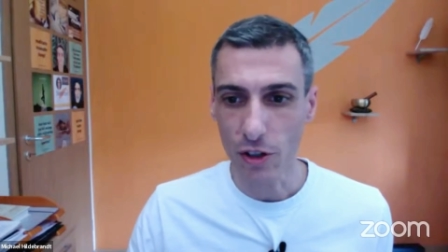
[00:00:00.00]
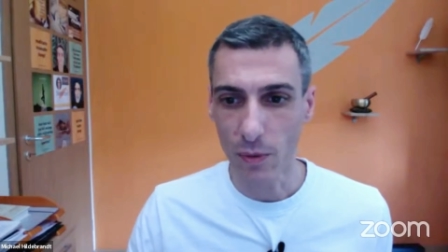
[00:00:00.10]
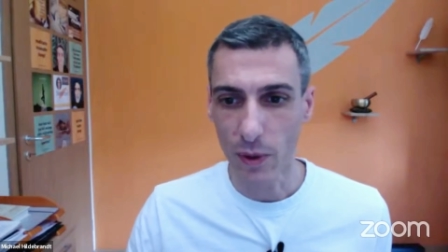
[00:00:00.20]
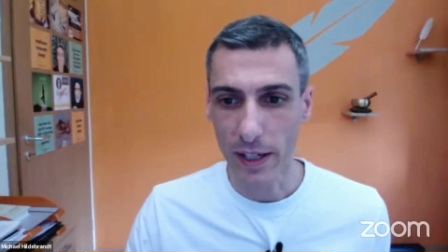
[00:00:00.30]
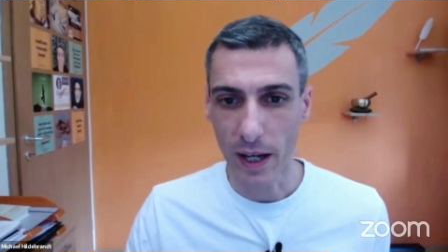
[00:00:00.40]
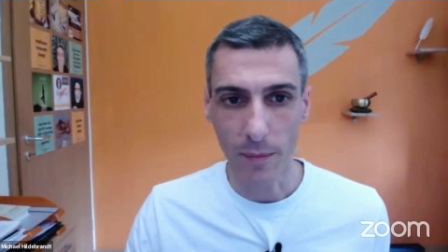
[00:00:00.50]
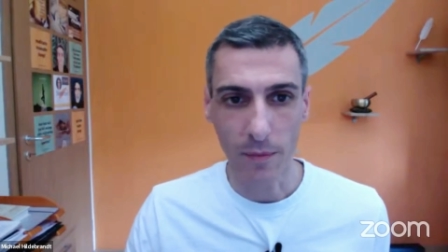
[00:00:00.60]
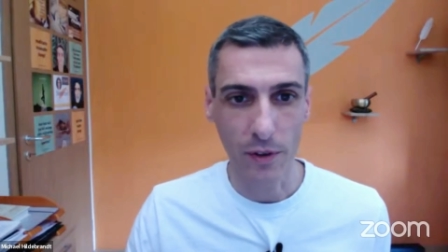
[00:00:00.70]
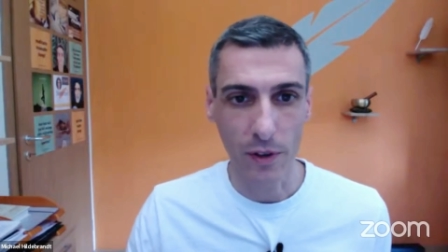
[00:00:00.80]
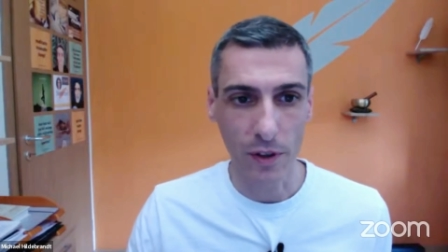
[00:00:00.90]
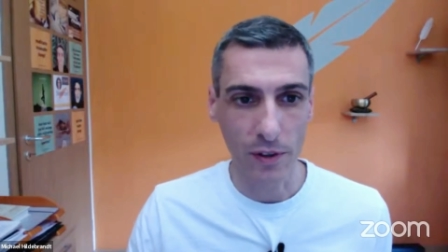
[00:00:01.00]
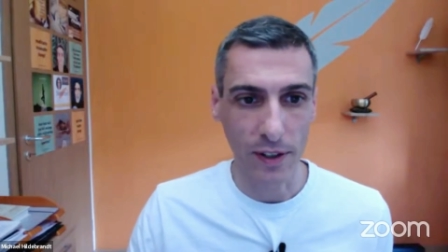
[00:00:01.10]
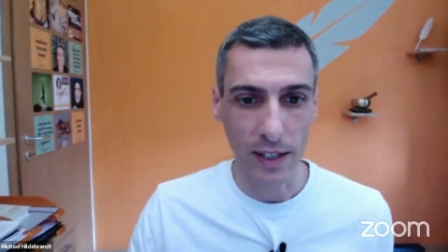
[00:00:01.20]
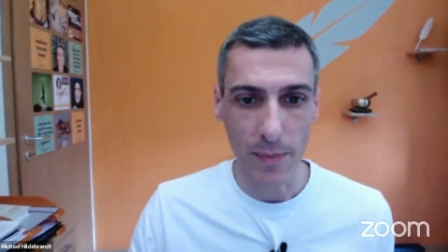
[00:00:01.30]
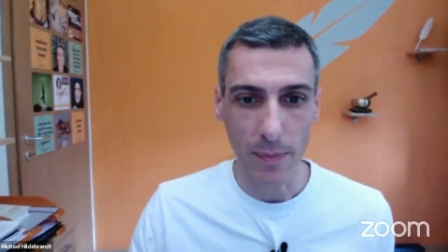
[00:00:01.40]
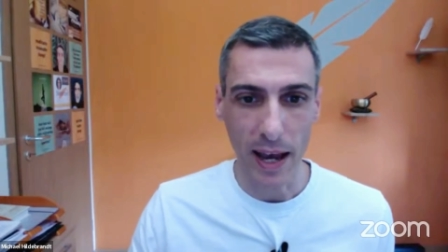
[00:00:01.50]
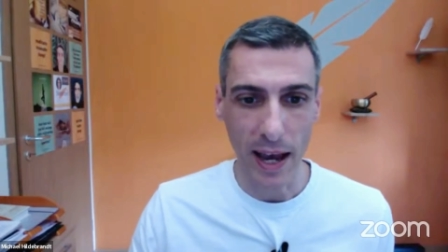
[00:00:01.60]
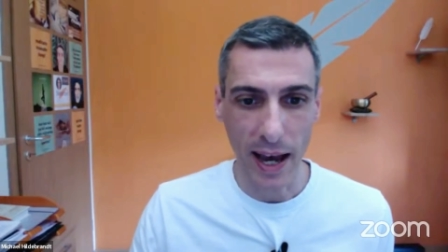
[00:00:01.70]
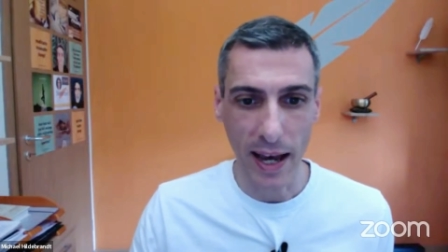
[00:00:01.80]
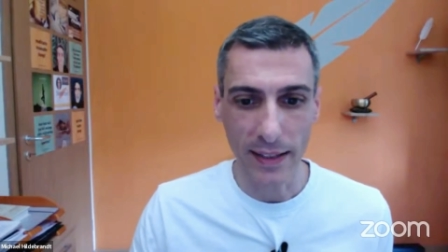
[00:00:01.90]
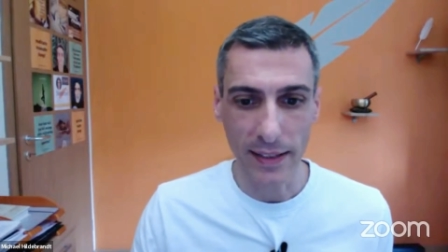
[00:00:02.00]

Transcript: struggling with their sleep,